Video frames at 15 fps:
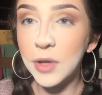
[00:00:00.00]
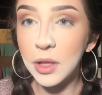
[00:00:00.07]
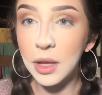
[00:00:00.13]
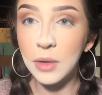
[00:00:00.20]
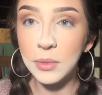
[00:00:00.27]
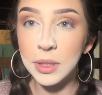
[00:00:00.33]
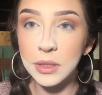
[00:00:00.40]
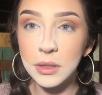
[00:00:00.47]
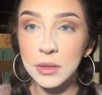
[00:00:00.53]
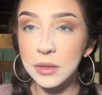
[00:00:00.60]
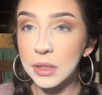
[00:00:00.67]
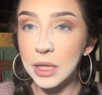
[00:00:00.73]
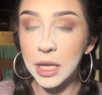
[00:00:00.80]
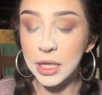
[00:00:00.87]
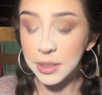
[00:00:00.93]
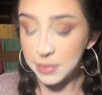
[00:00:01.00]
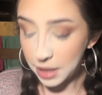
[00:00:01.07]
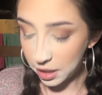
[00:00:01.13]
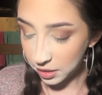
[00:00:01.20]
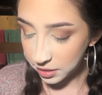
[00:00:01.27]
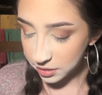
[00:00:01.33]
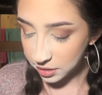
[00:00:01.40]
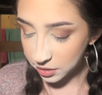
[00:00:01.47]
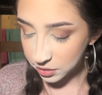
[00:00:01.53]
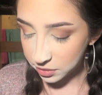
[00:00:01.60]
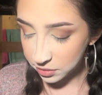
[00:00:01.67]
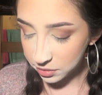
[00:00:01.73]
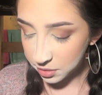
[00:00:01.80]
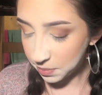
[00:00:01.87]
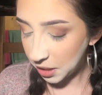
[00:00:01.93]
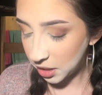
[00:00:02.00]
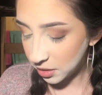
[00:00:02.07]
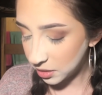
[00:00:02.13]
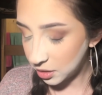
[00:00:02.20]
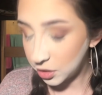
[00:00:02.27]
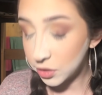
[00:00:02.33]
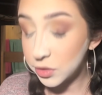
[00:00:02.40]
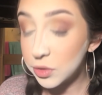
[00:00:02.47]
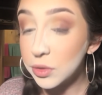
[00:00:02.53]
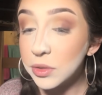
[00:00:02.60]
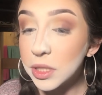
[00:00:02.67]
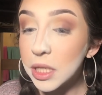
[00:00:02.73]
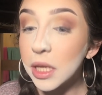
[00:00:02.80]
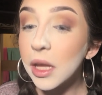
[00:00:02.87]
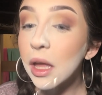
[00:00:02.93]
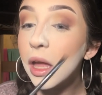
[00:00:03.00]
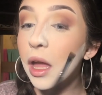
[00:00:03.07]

fallout with any palette that the palette that you're using,